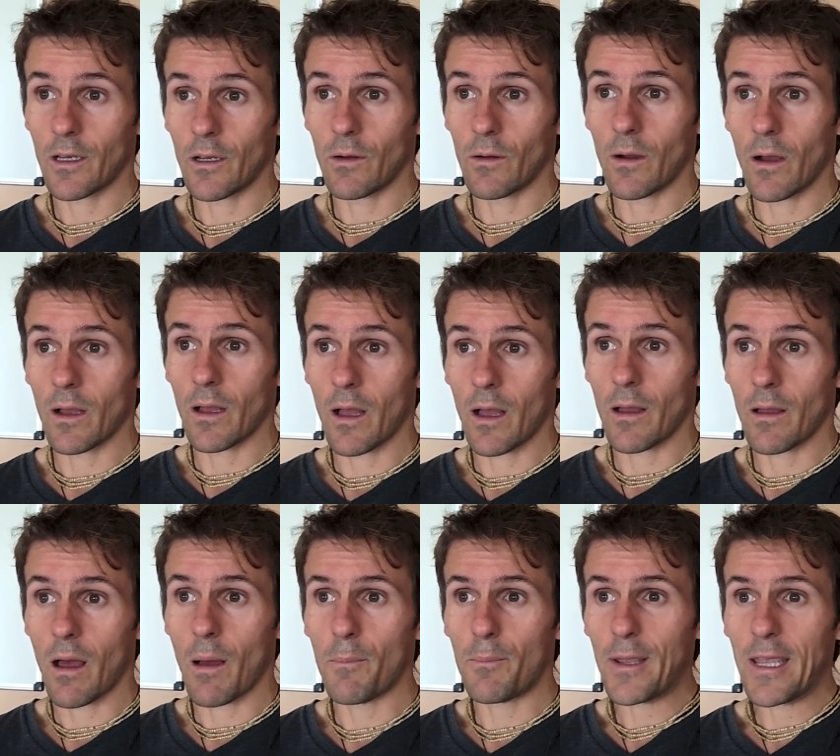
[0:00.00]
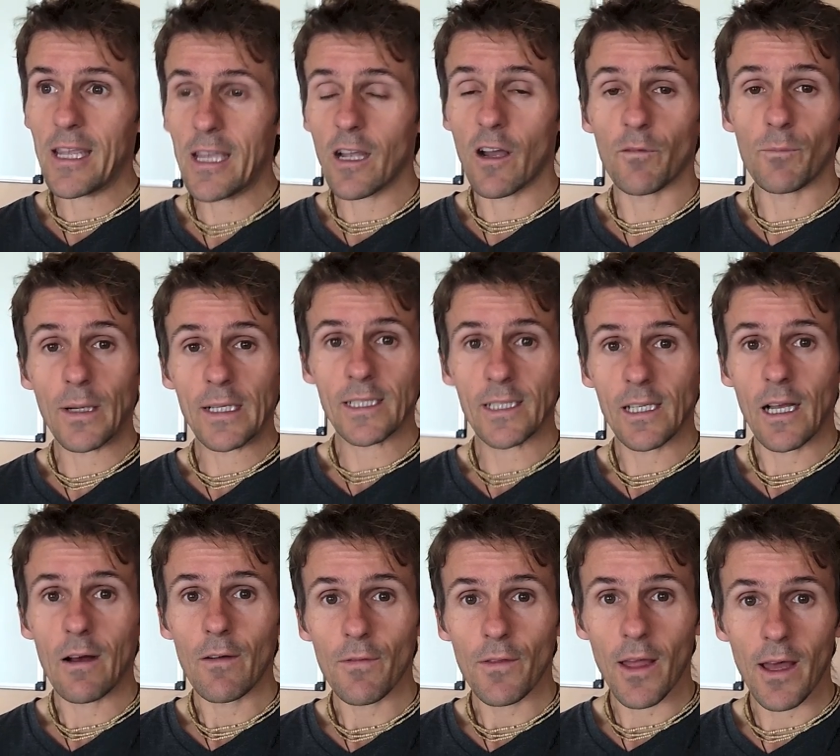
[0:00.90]
you know, a being of
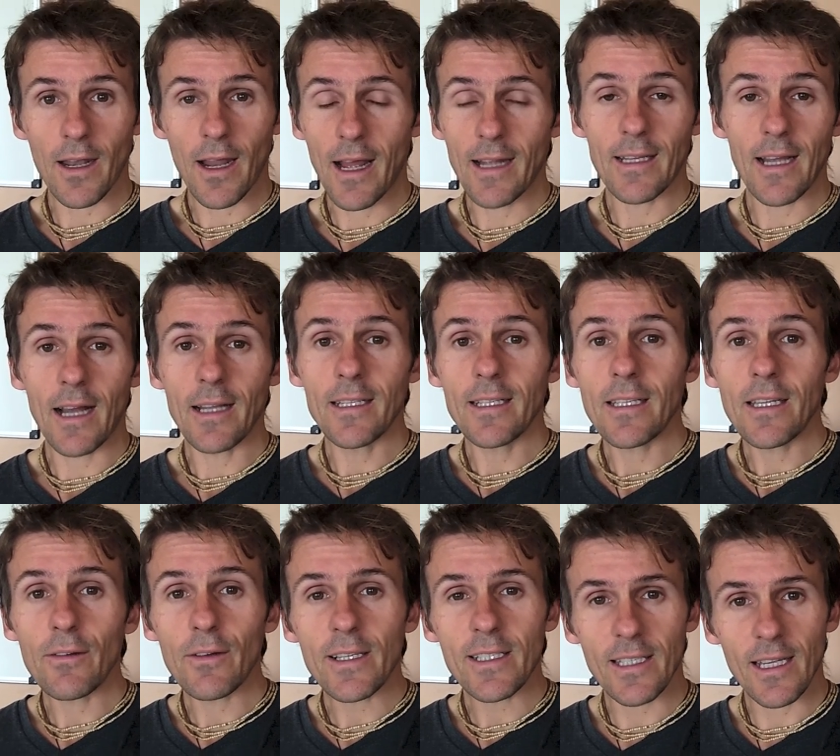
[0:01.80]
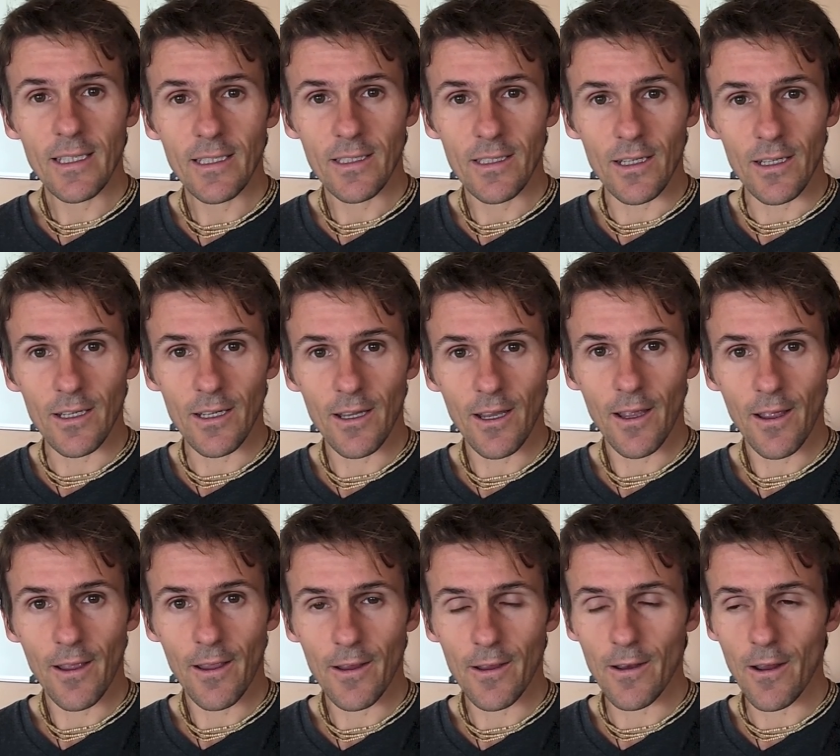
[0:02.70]
myself that I, I didn't know existed,
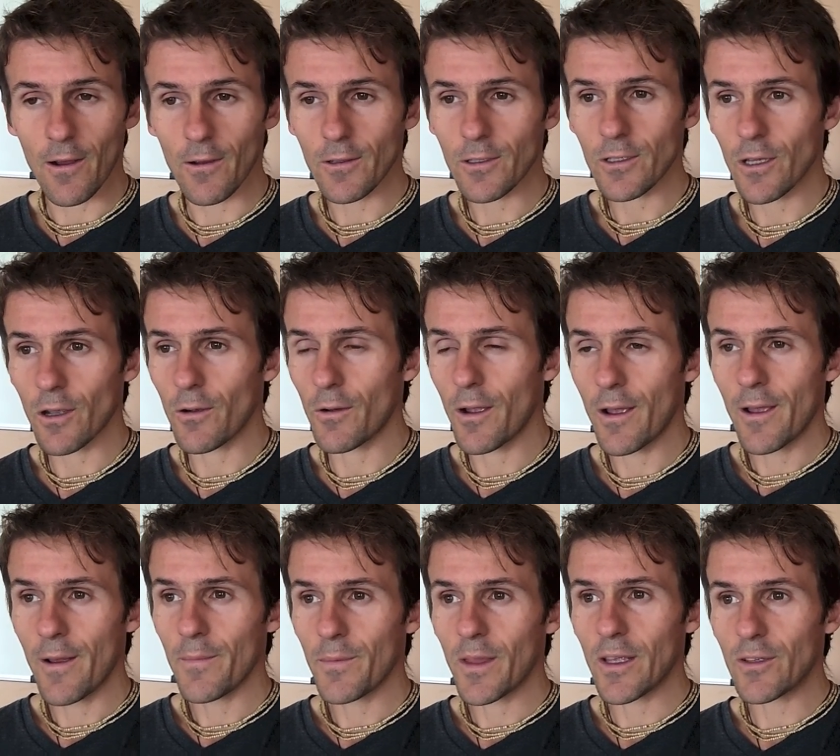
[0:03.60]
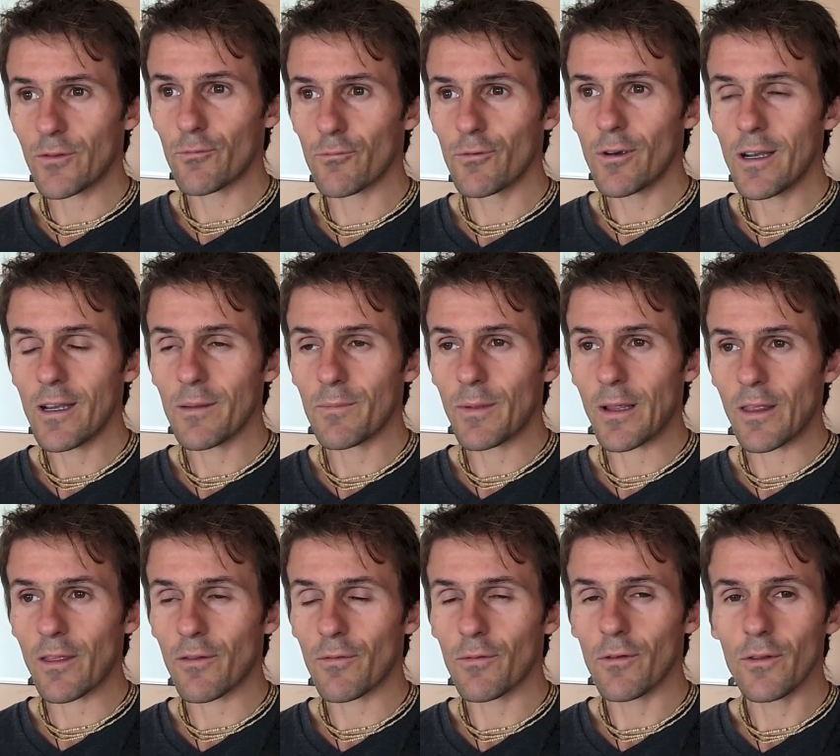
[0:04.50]
you know. So it's really
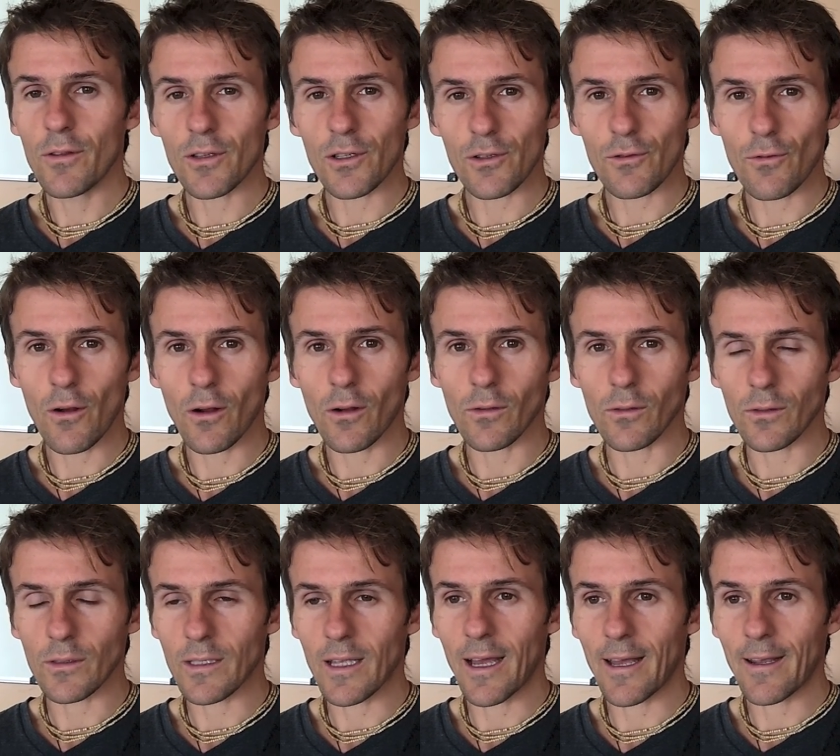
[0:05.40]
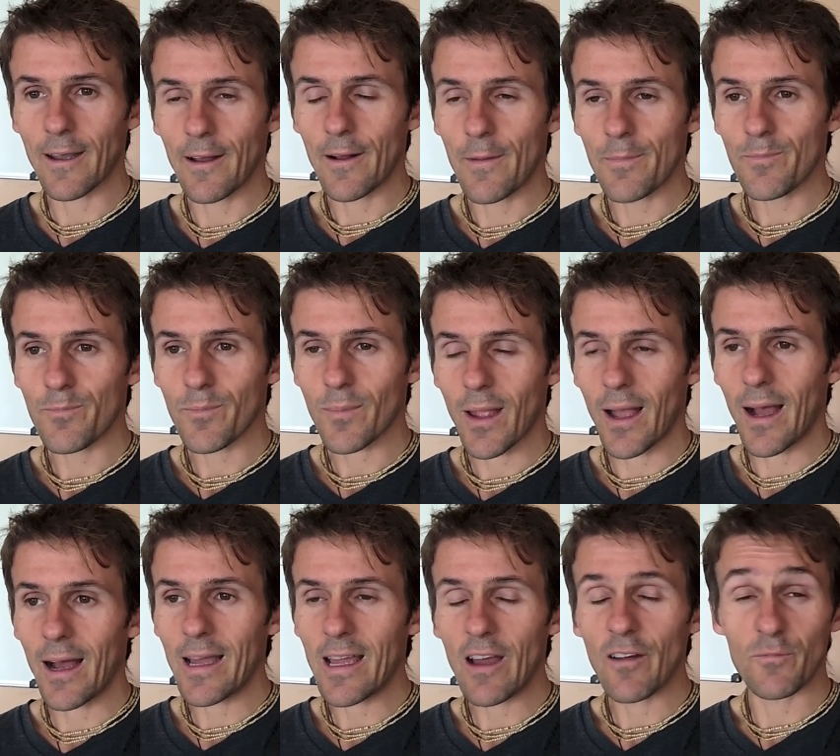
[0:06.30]
been through the struggles that
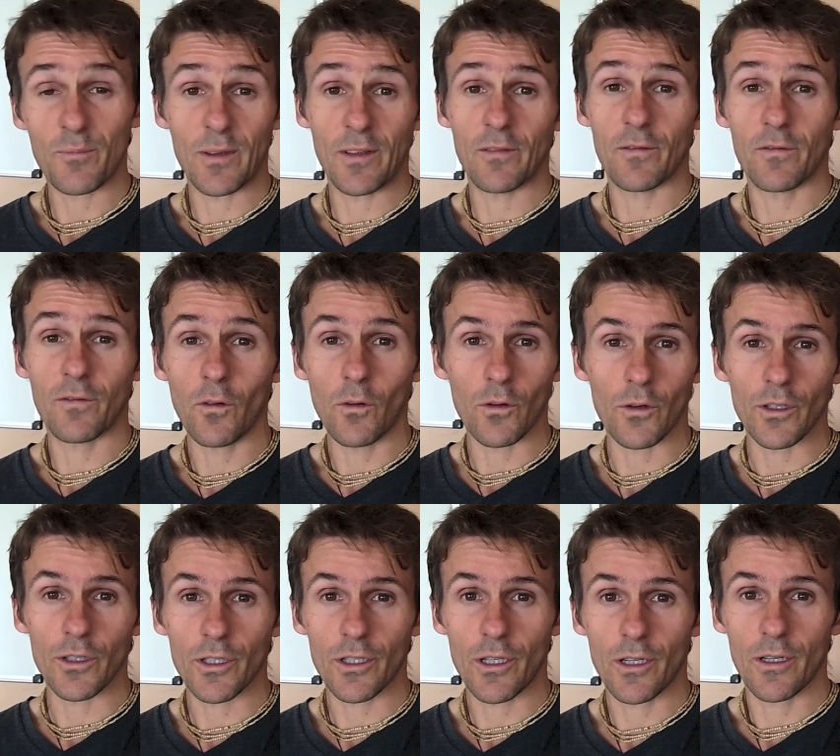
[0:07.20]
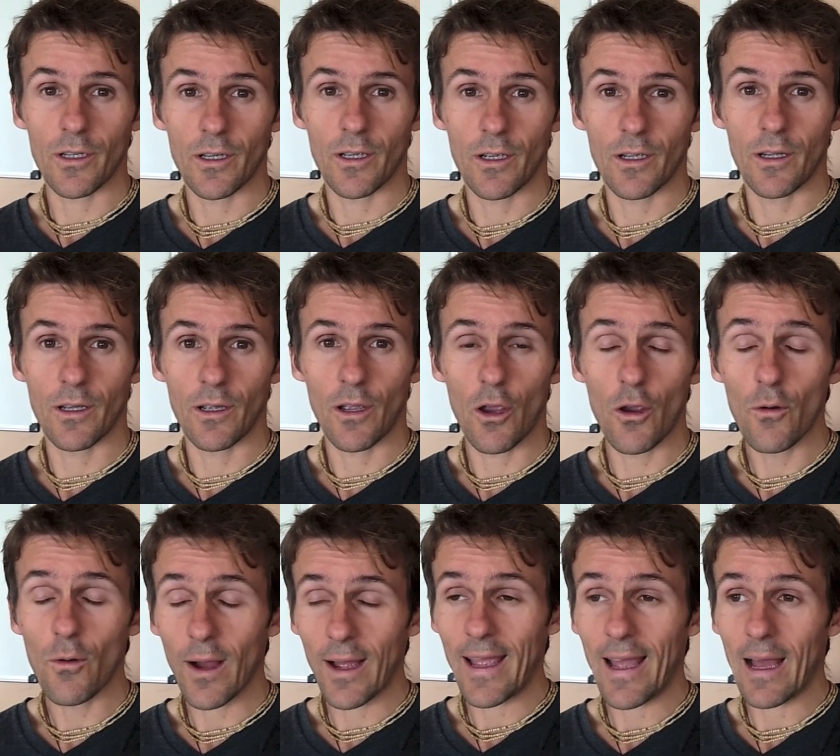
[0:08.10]
I have been forged.
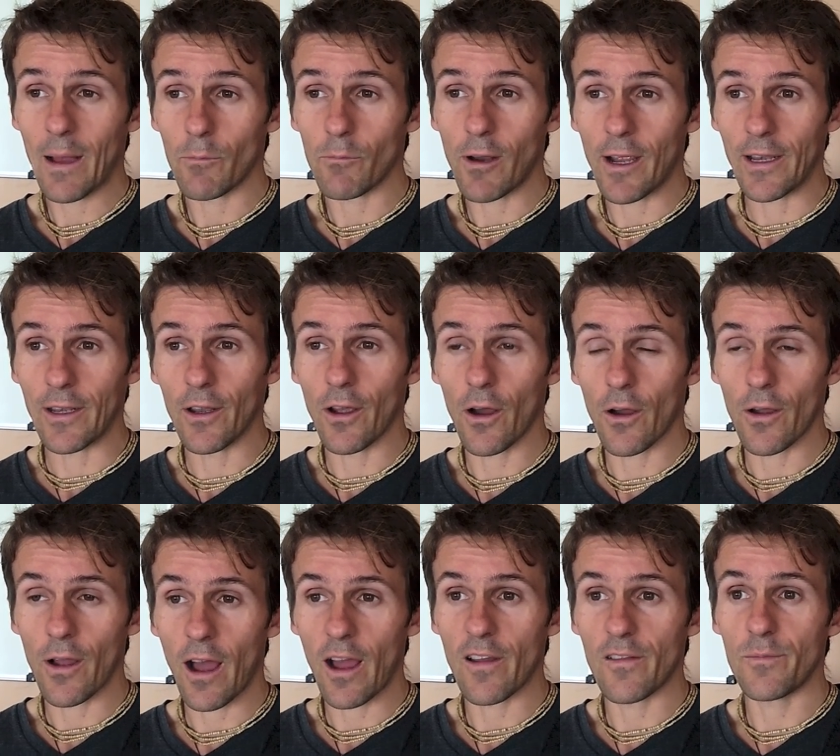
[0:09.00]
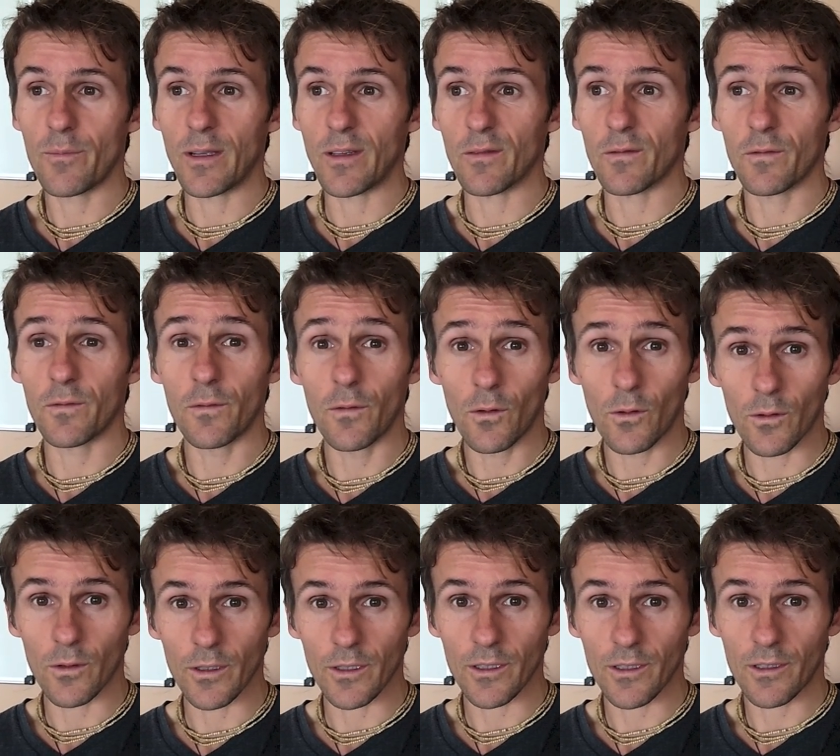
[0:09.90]
Who I am right now, I've been
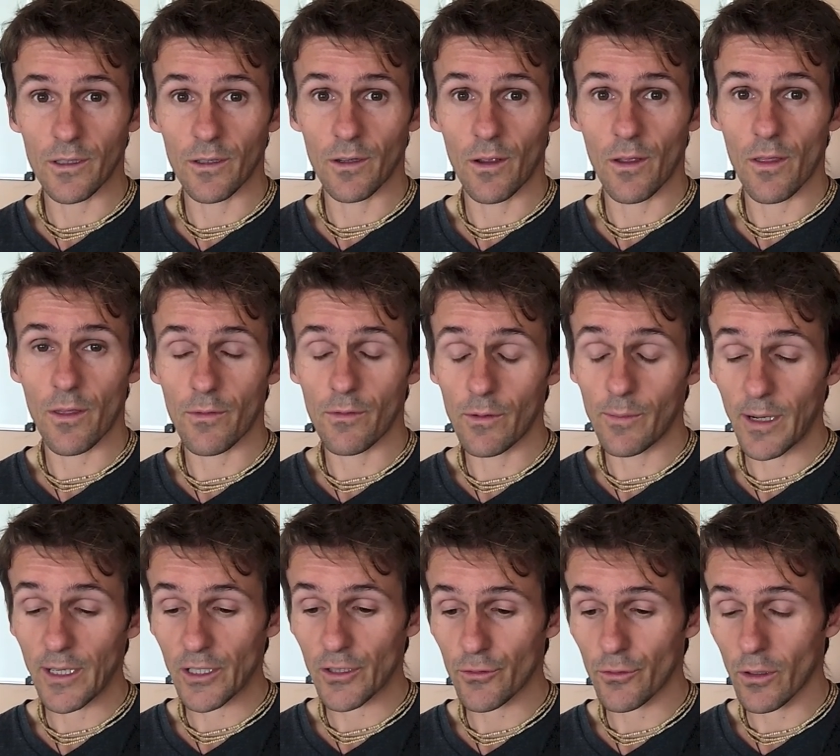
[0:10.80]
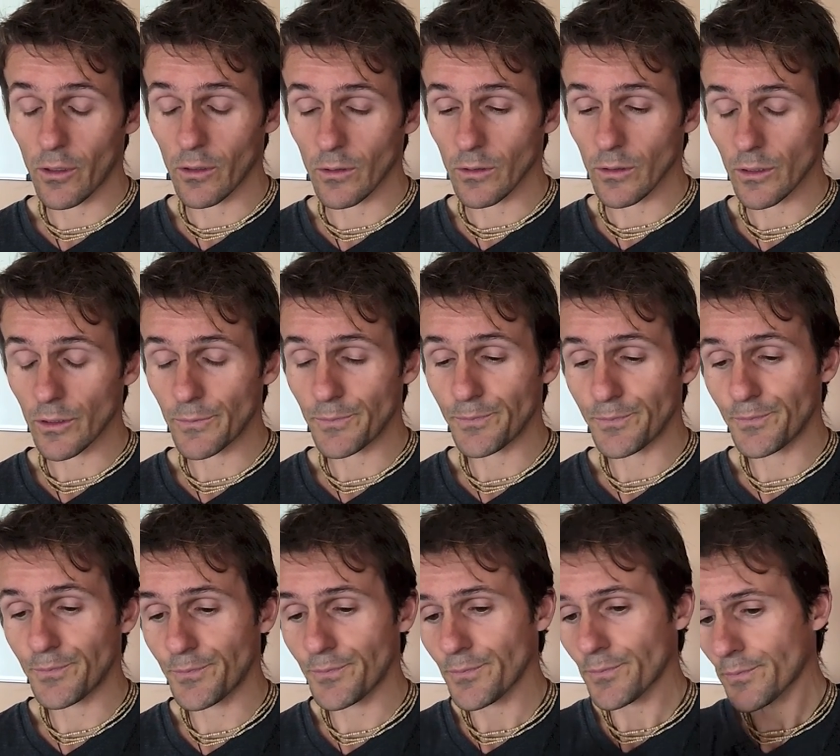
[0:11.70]
forged through my struggles.
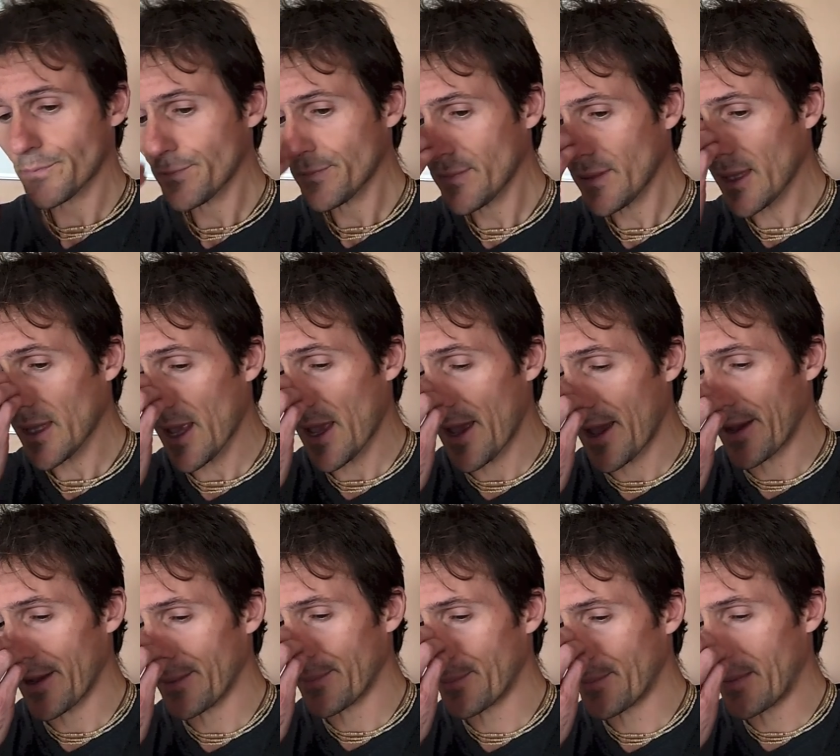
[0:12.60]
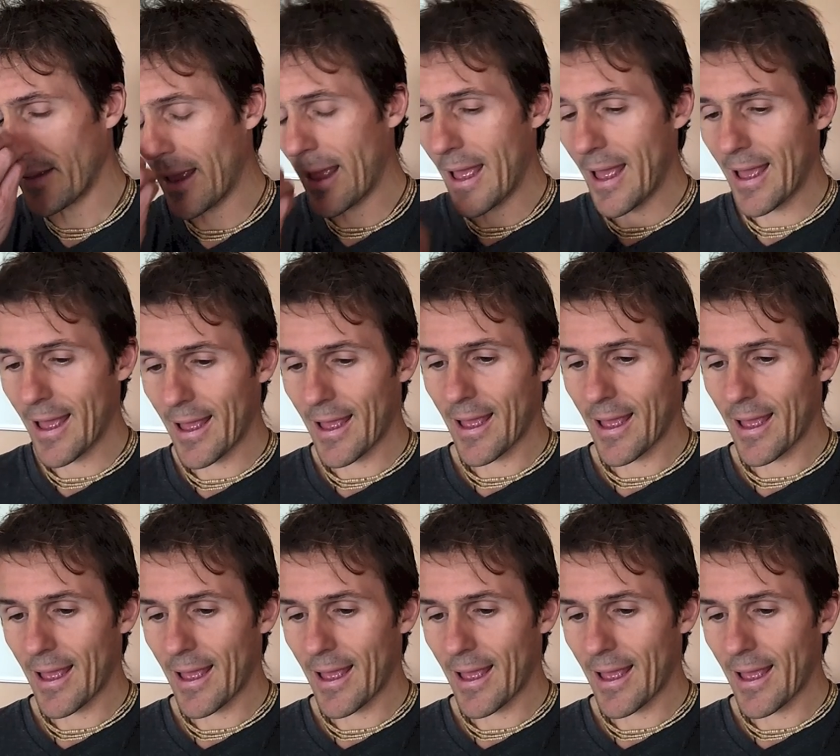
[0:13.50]
Um,